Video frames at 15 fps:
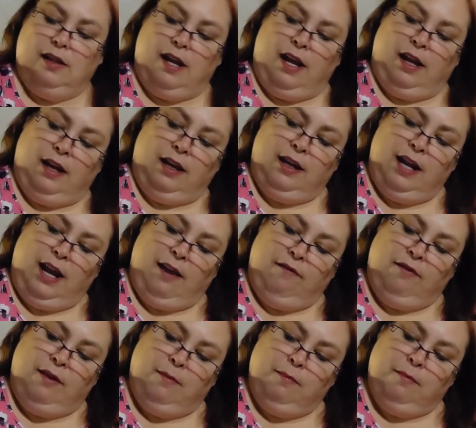I can
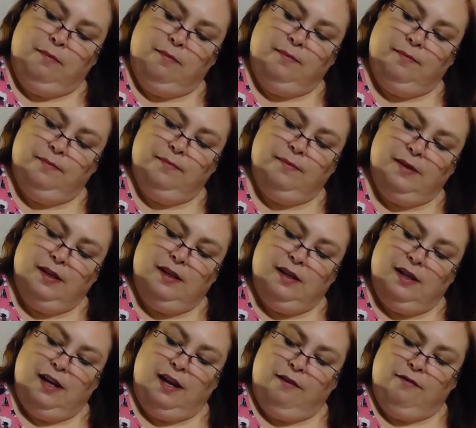have them
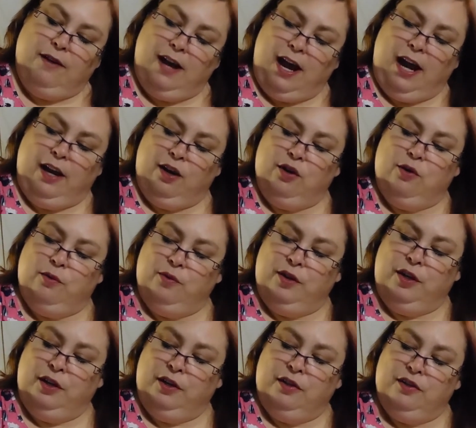have high
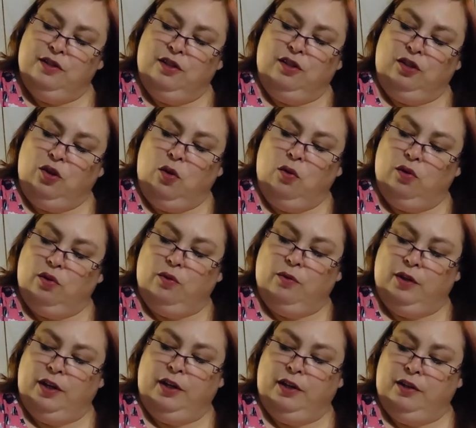careers or low
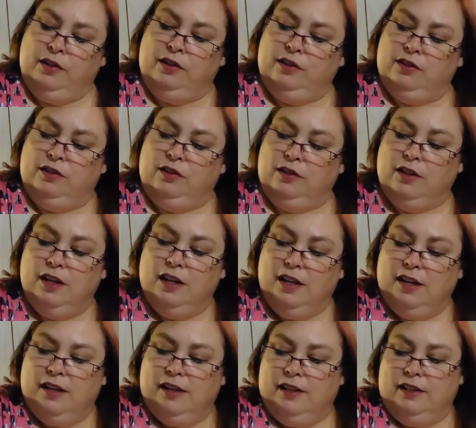careers or
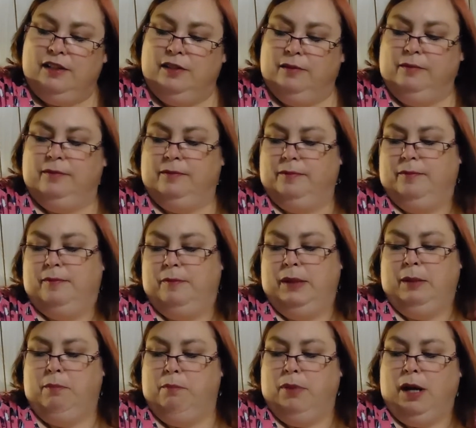
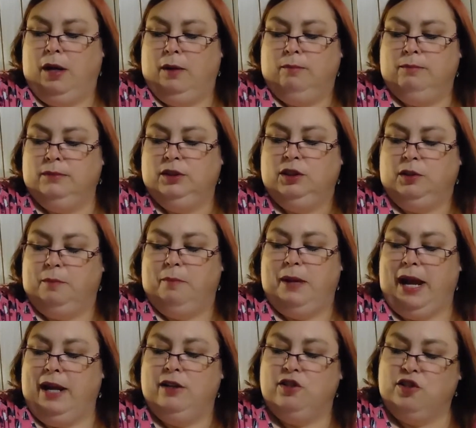be bums or
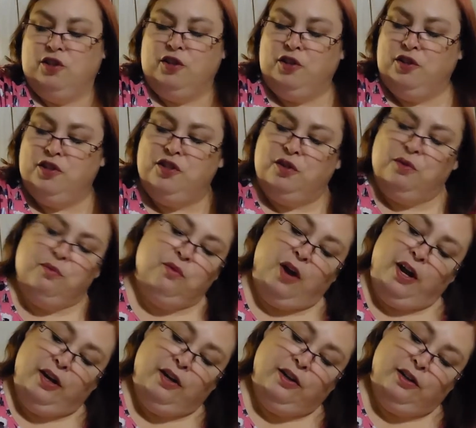painters or
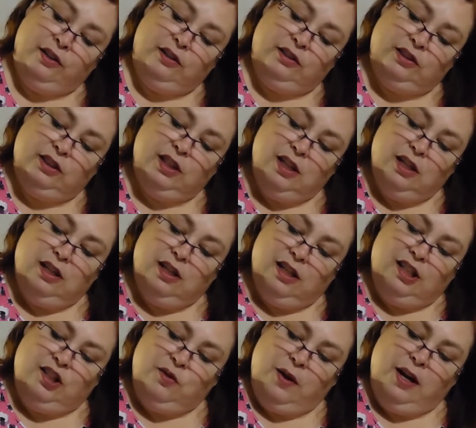writers.
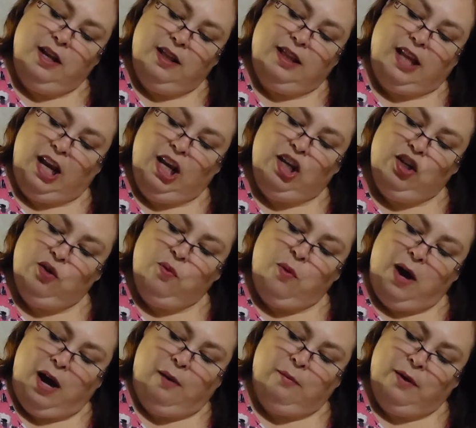Do anything you
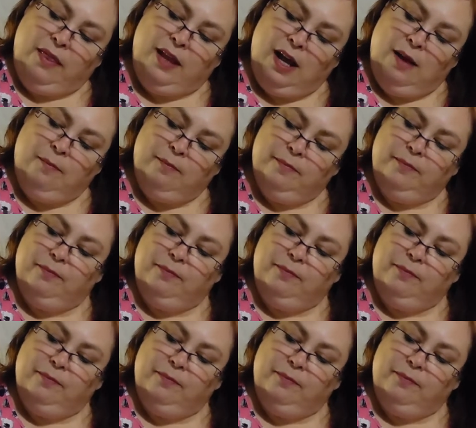want with them.